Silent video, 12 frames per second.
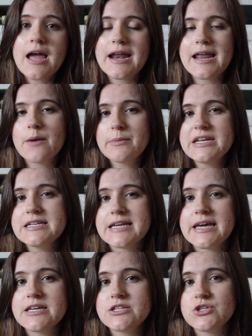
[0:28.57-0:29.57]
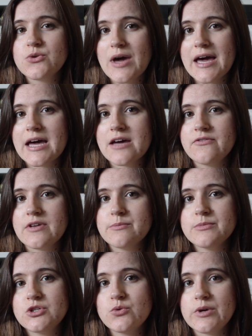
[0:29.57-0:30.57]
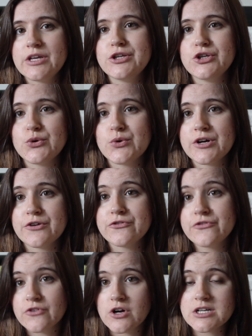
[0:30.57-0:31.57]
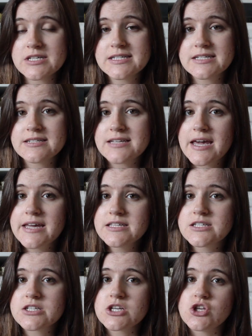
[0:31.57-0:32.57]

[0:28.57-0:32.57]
and how many days you have in between your frost dates,